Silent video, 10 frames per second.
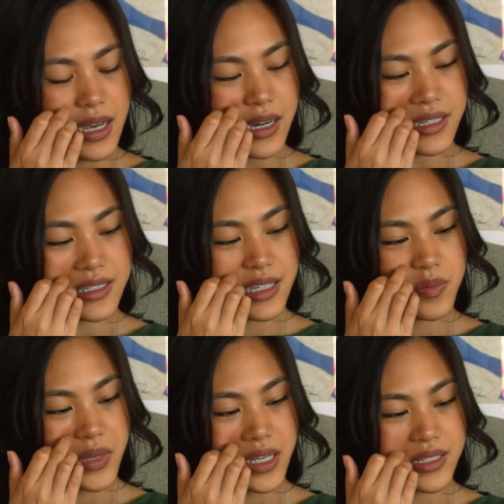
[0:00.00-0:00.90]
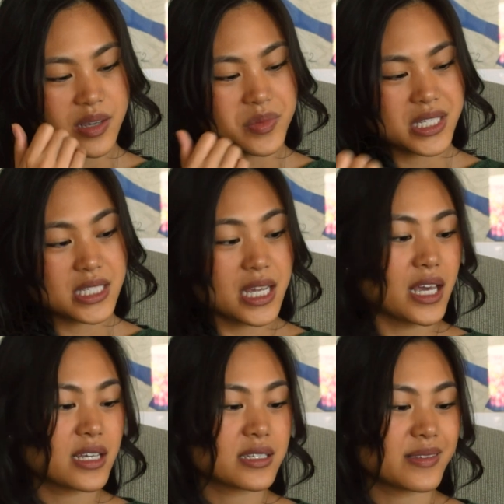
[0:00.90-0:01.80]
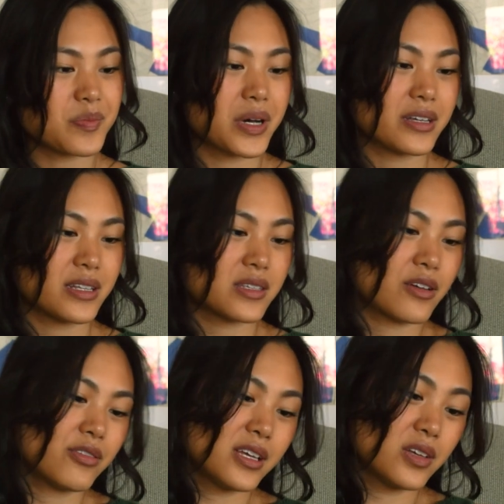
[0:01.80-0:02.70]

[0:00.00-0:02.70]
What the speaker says: I did make some mistakes, but it's not really